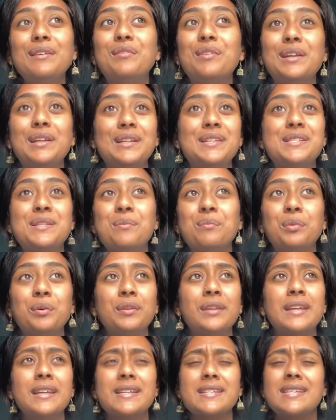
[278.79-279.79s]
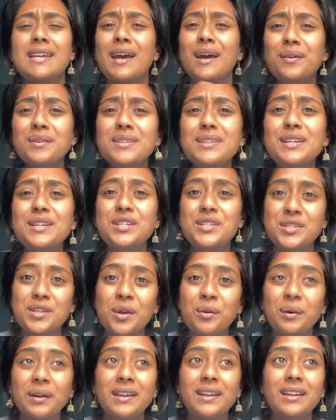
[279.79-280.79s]
really simple things. How do they
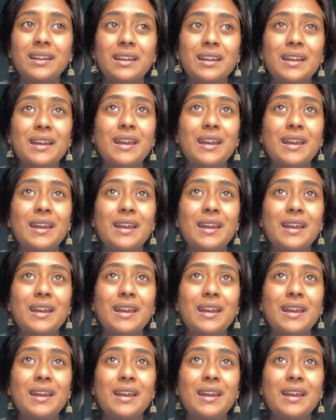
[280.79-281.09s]
show it?